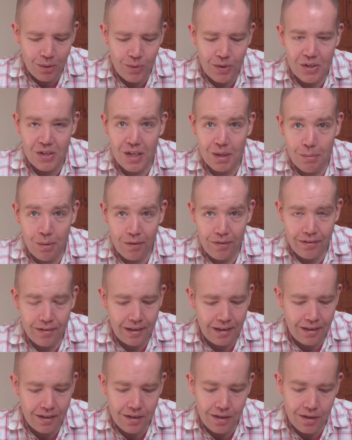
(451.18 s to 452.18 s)
Question number
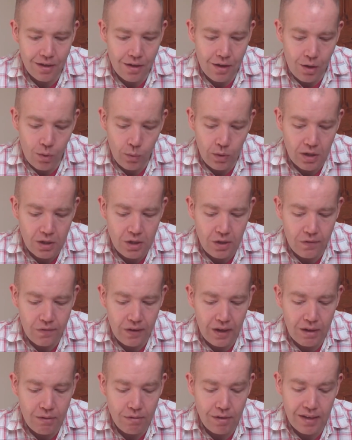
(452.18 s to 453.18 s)
3. What is your
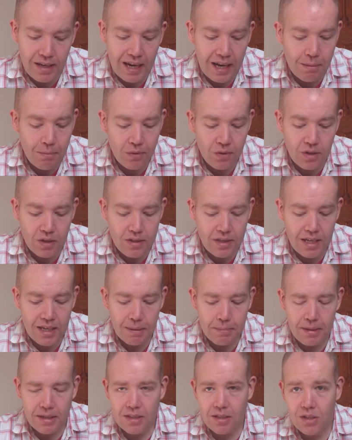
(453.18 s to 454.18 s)
favourite game for the
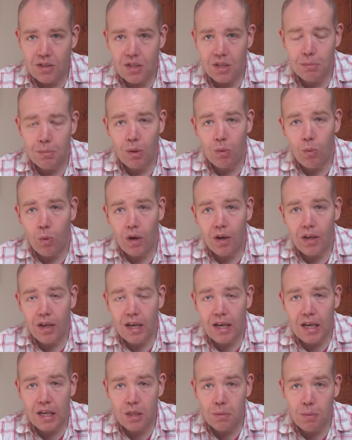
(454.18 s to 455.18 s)
Sega Master System and why?
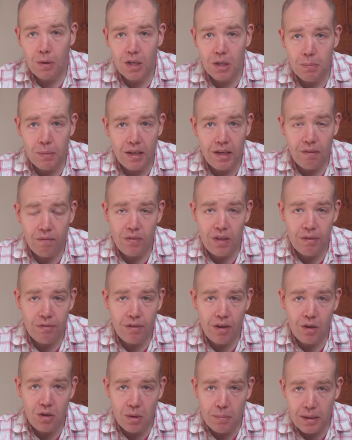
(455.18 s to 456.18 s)
To be honest, mate, I've
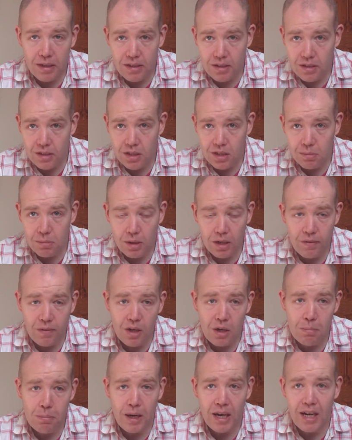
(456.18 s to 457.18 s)
never owned a Master System, and I've
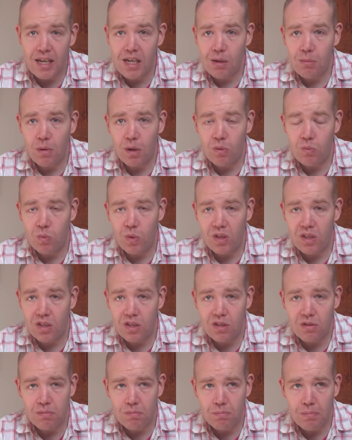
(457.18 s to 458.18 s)
only played on one
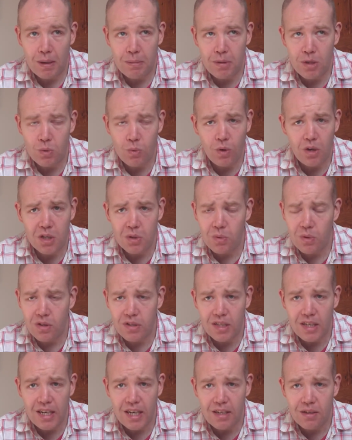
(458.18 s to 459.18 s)
once, maybe twice when I
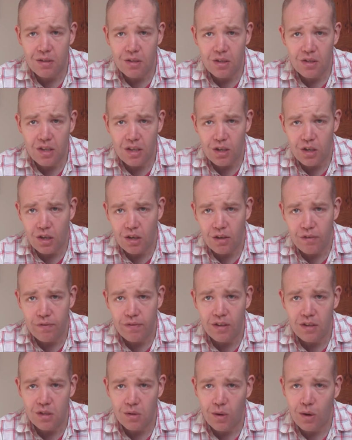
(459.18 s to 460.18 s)
was a kid, because I had a couple of
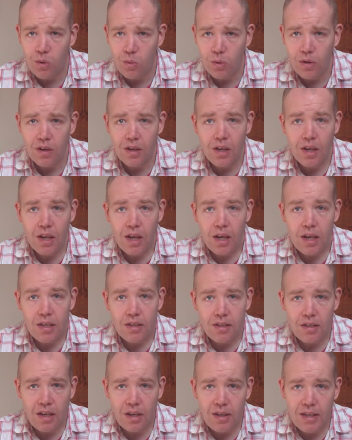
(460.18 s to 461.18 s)
friends who owned one.
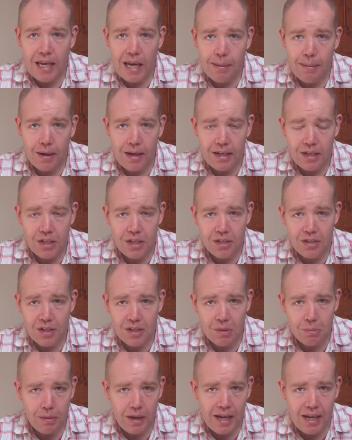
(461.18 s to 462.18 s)
So the only game that actually
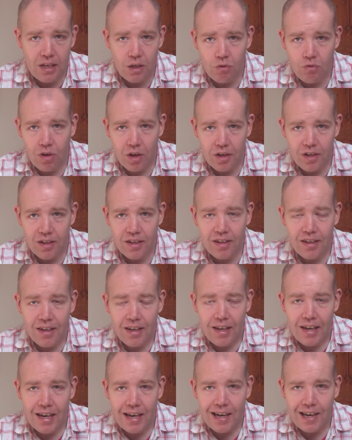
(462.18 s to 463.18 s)
sticks in my head is Rocky.
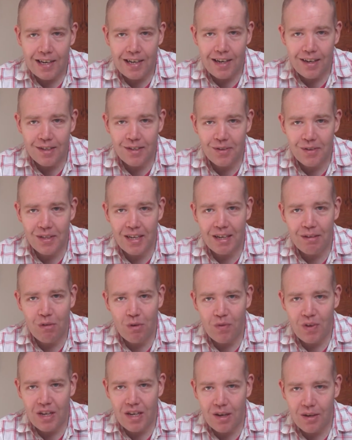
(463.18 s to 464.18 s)
And I saw the
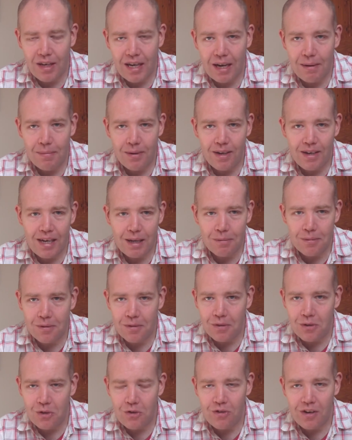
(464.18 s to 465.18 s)
Angry Video Game Nerd
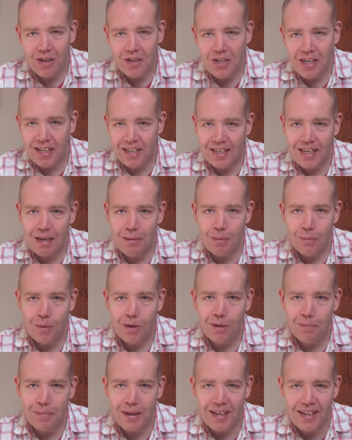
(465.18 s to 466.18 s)
absolutely trash that game a
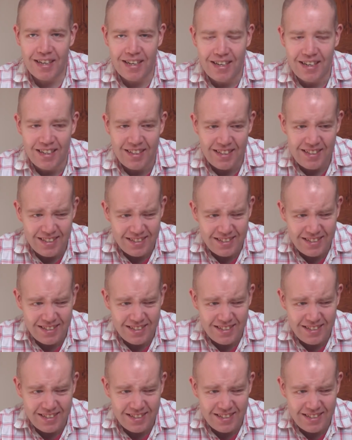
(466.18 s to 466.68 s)
while back.